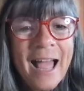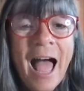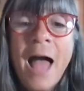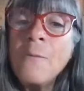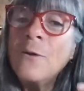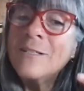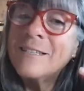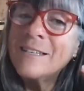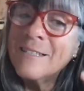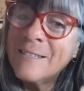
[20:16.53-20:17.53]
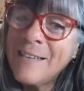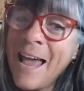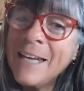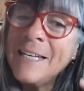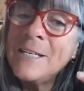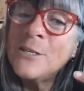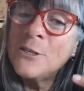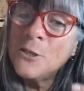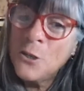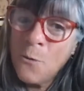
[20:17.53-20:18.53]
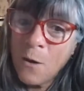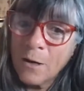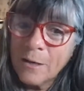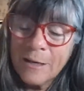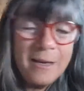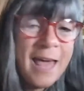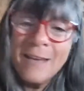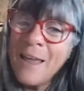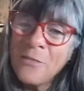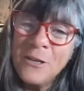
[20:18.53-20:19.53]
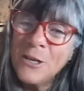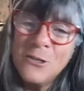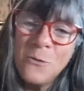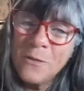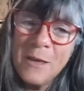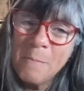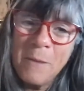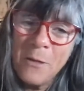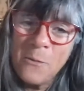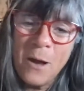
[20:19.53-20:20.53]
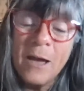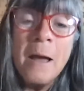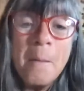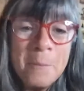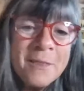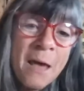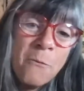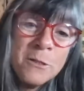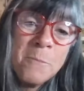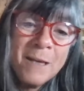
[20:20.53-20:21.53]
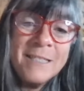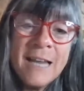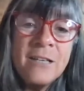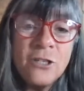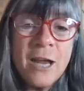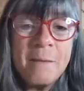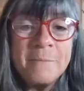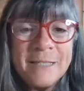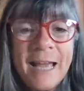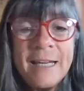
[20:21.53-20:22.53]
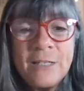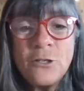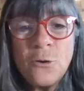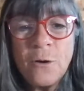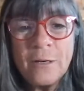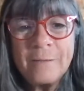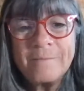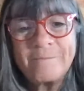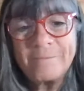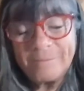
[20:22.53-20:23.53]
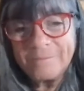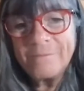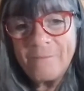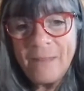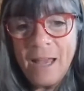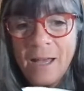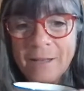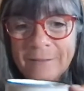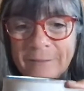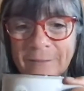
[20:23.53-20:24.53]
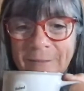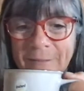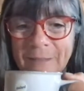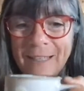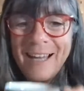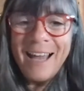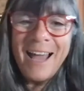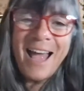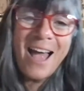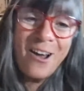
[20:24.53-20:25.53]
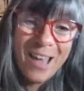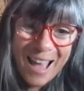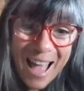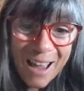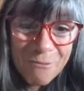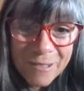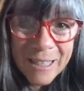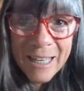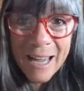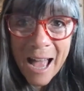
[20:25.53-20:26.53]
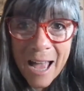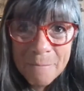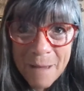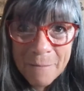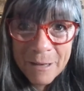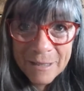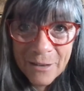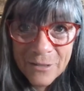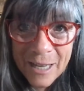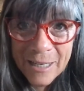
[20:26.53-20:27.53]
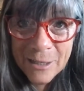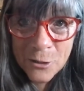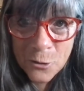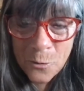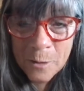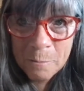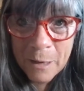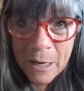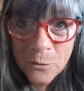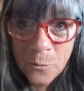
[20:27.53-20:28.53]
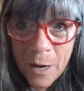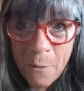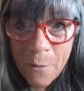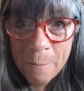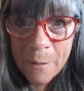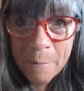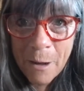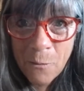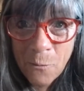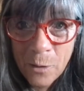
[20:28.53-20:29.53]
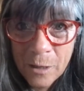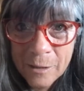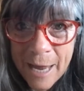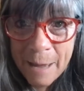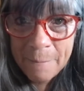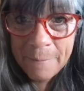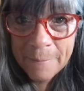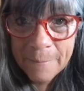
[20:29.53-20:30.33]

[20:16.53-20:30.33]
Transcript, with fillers: I was Sandy Stewart. Had nothing to do with him, by the way. But that was my stage name, Sandy Stewart. Yeah. Okay, I made myself Sandy Stewart because when I went by my real name,